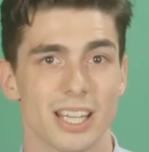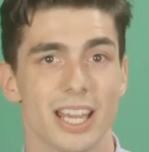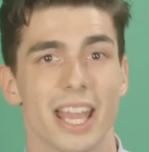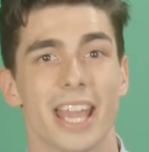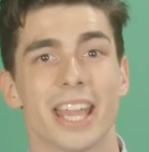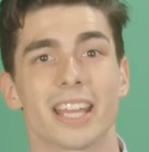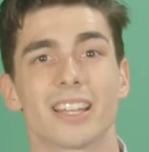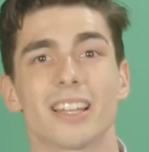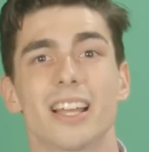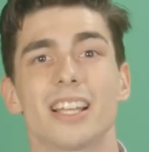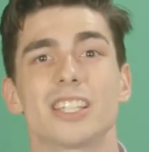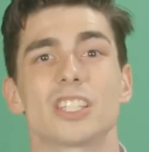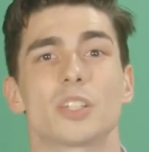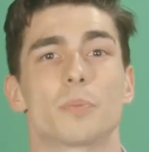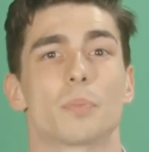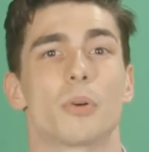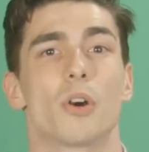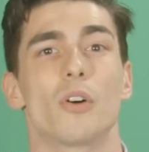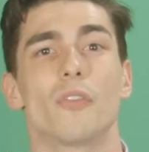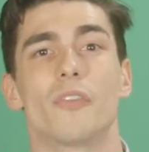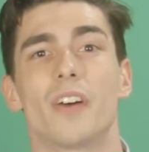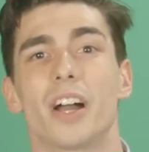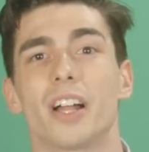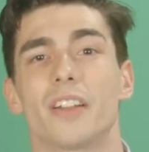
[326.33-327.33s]
Analyze the
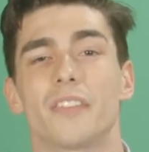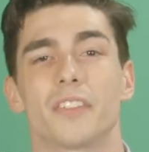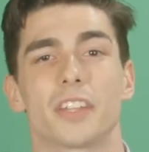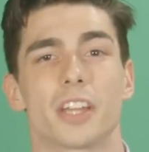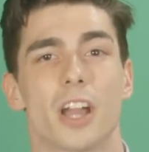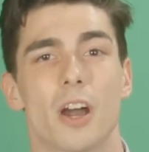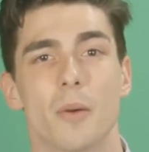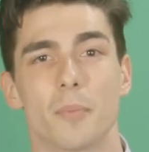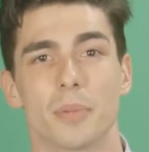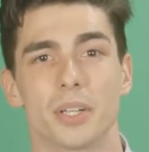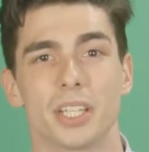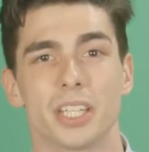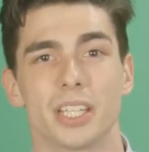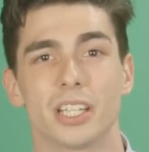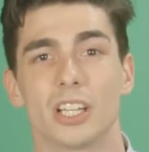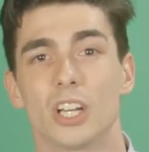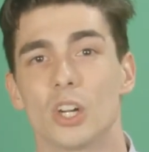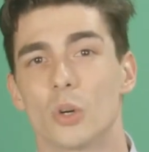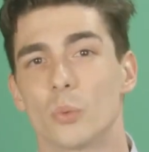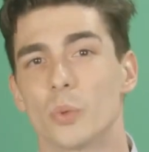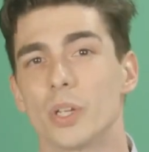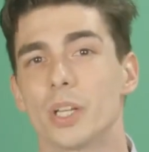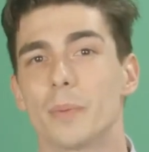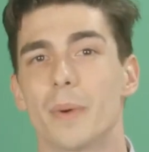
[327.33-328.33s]
profile of the company,
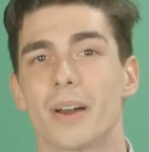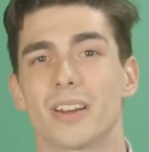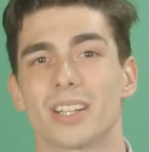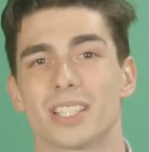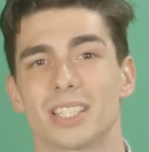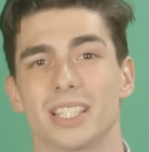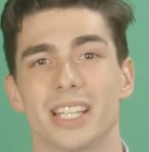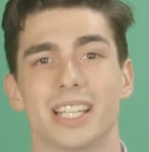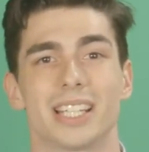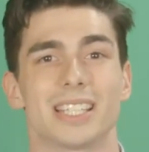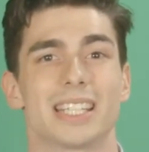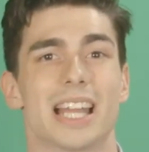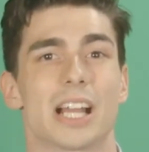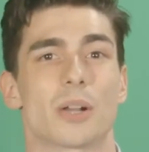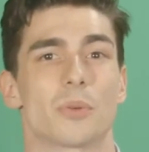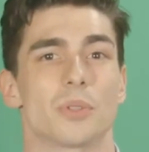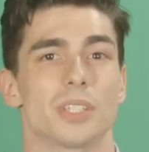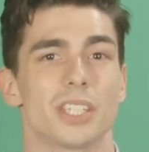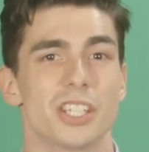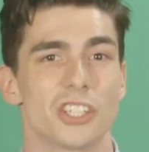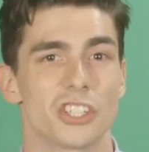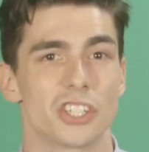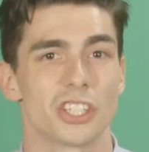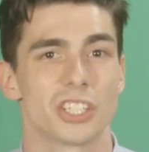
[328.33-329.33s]
read about its latest
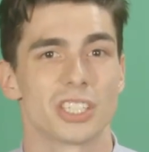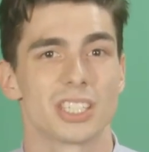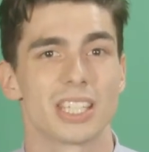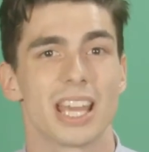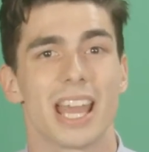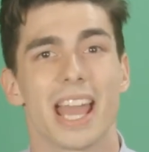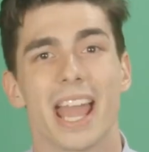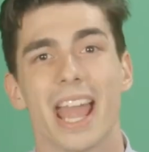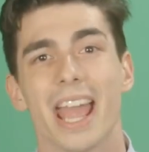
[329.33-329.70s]
acquisitions,